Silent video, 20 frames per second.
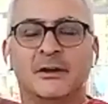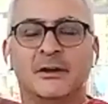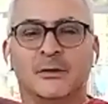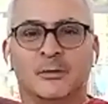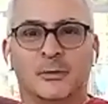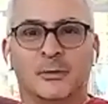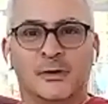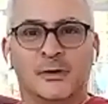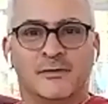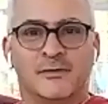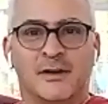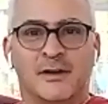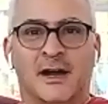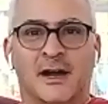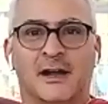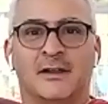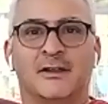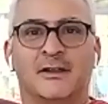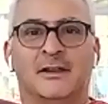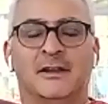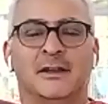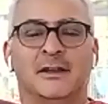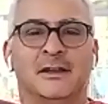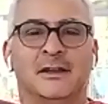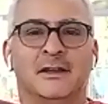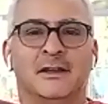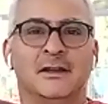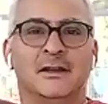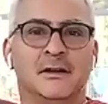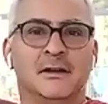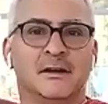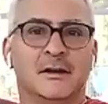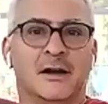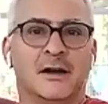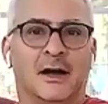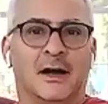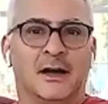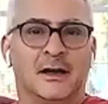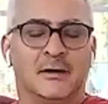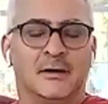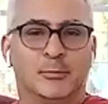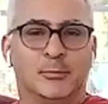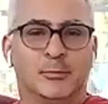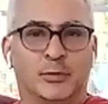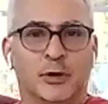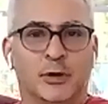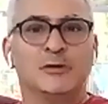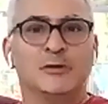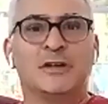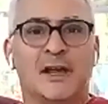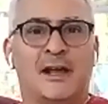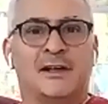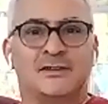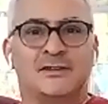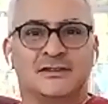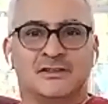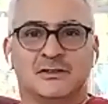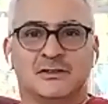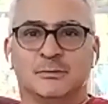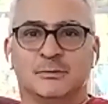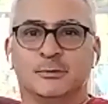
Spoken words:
We've got the protests,